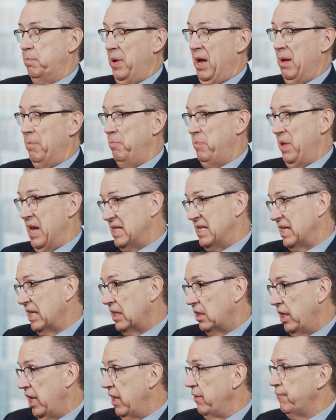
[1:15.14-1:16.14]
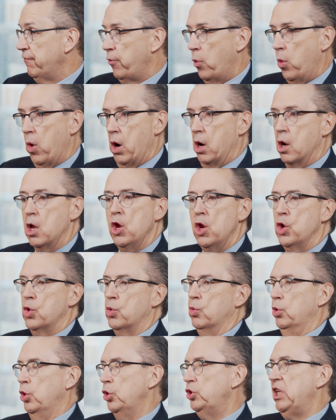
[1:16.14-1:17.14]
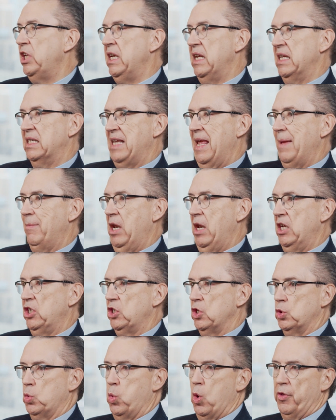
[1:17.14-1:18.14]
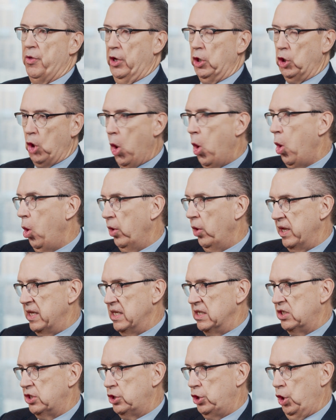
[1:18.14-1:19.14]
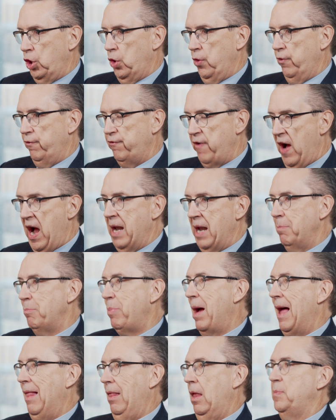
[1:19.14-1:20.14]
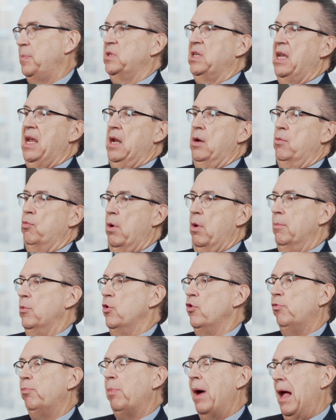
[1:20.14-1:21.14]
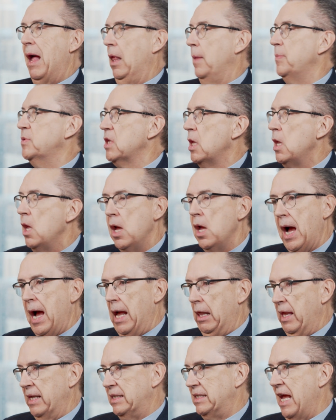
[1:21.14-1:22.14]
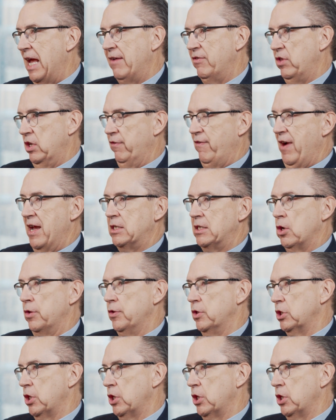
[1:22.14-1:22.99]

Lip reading: But basically for routine examinations where the goal is to find polyps and remove polyps, I like to have the device on the